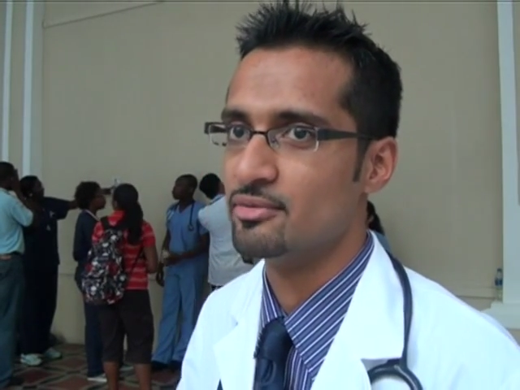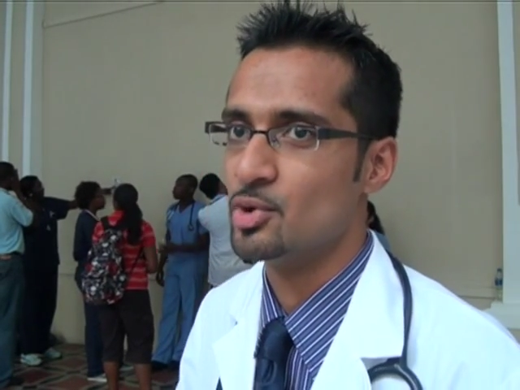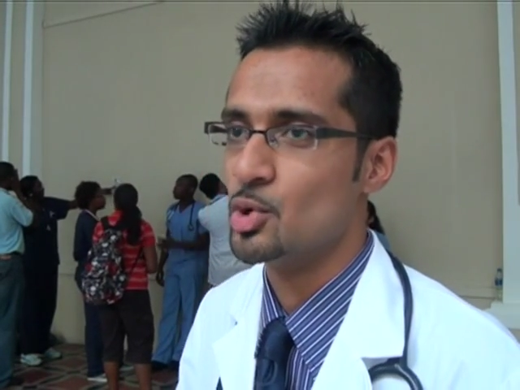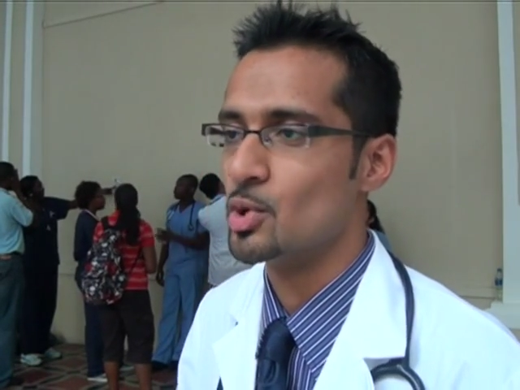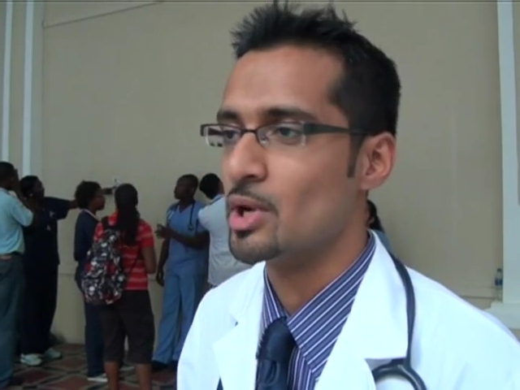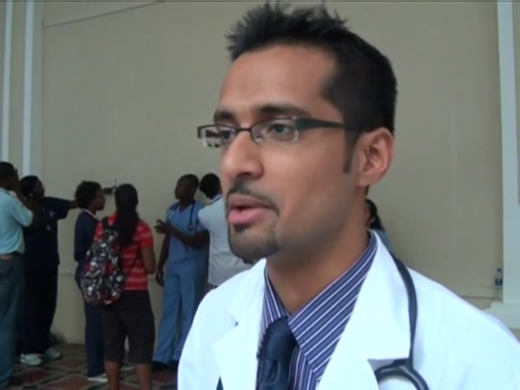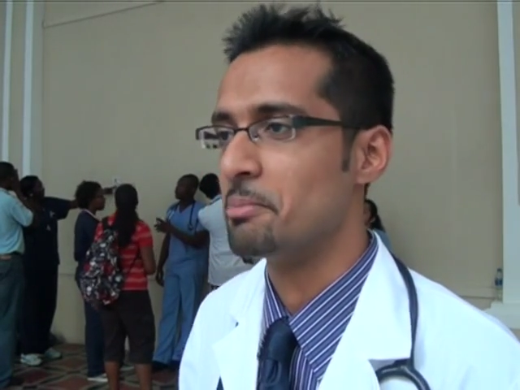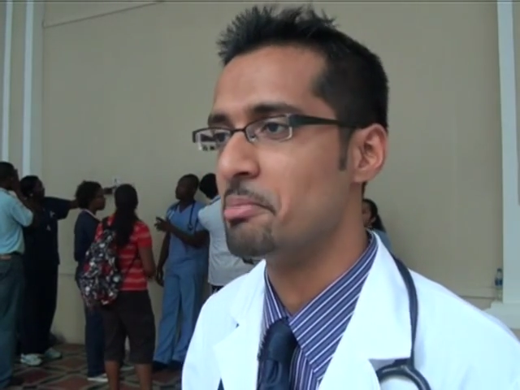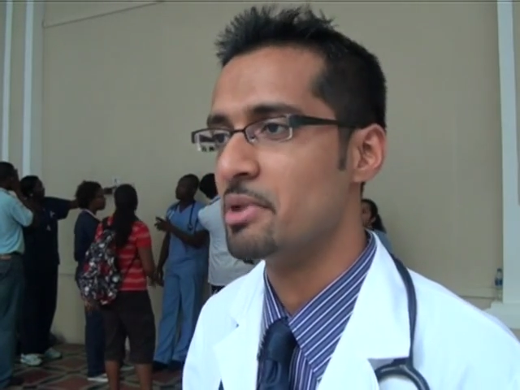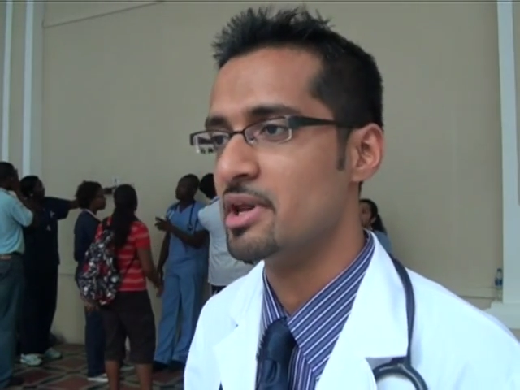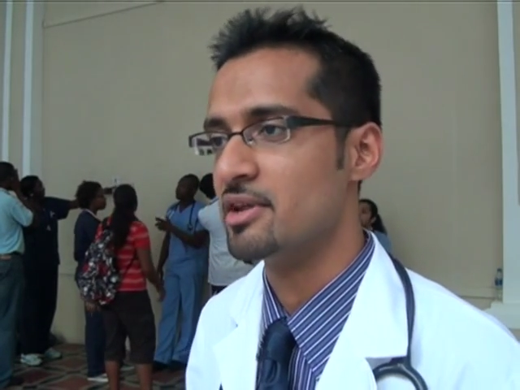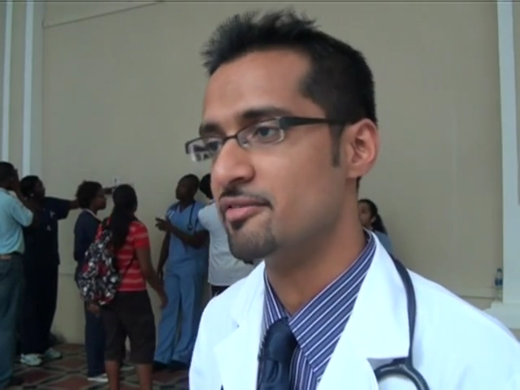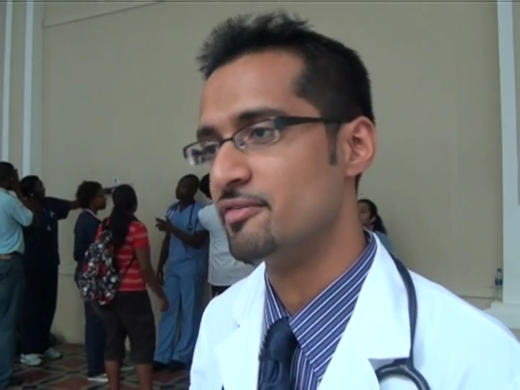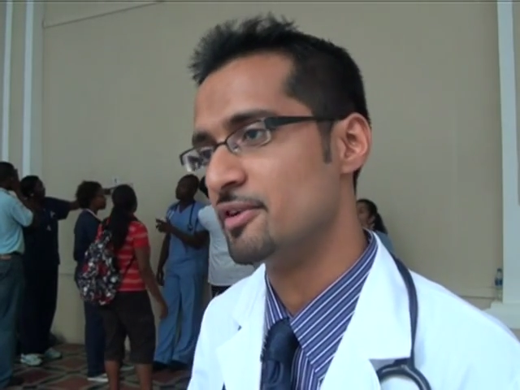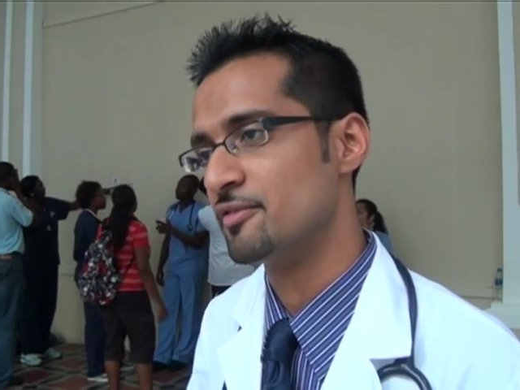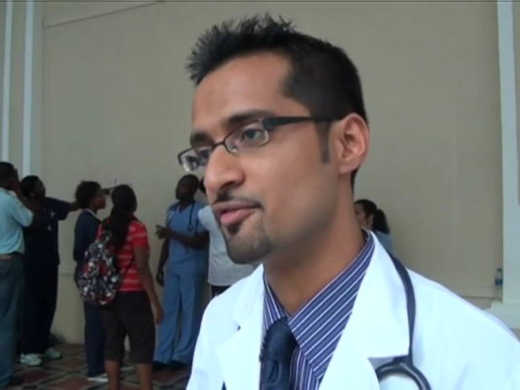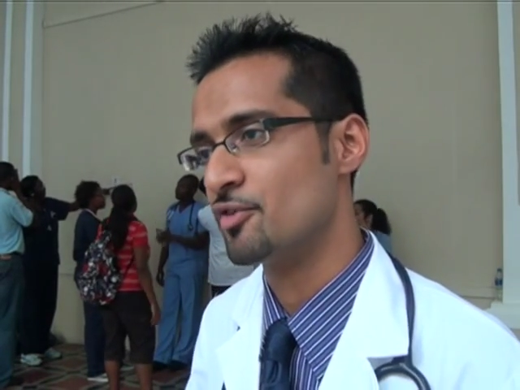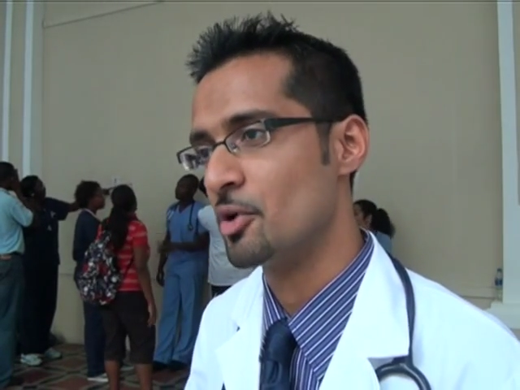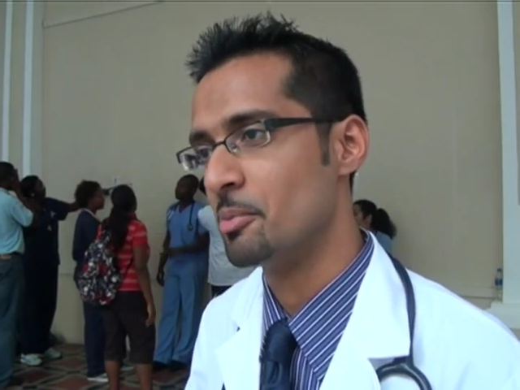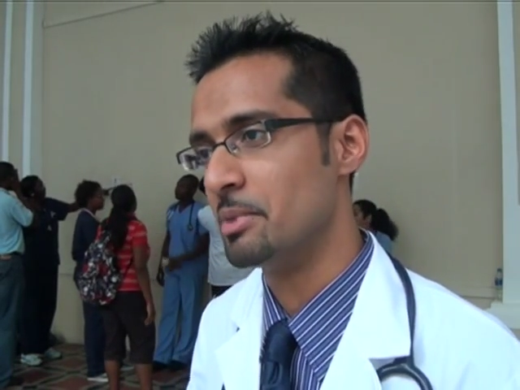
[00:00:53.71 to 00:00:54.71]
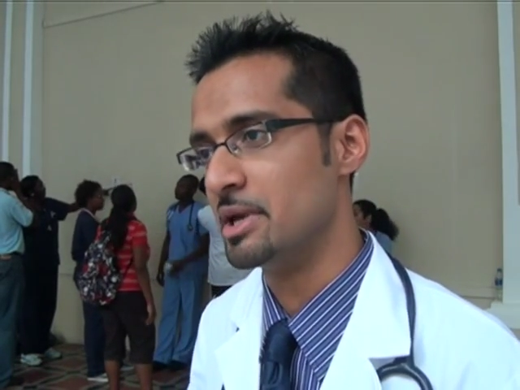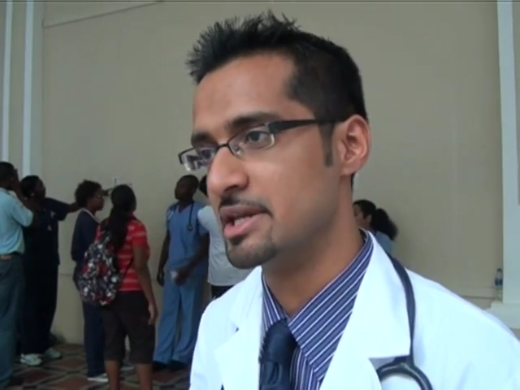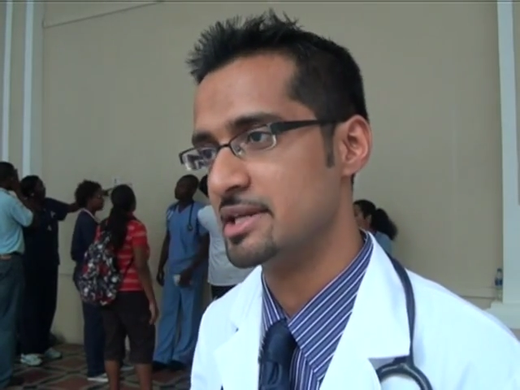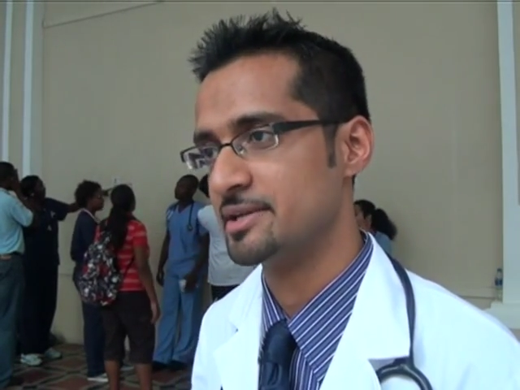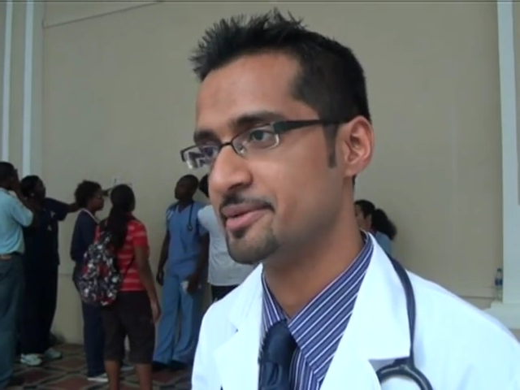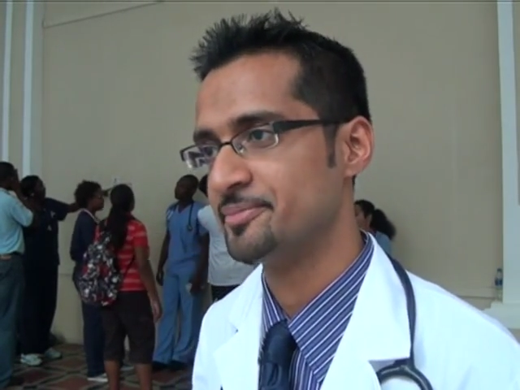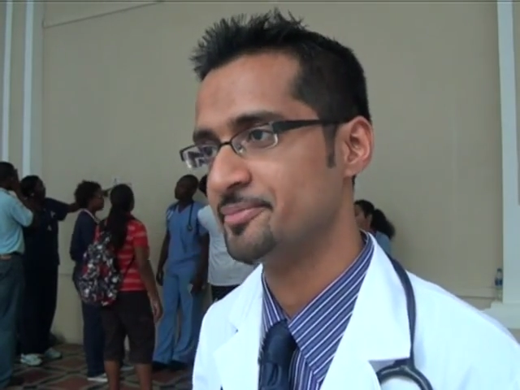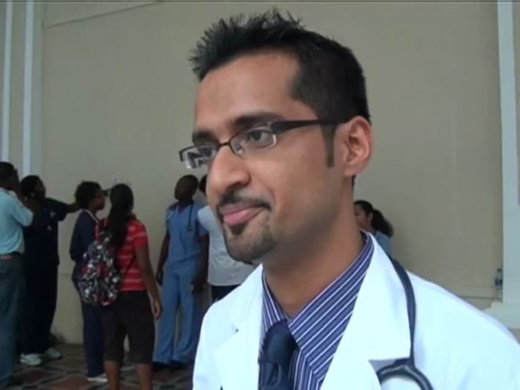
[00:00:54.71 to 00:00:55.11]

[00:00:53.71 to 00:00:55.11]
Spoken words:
who can benefit from it?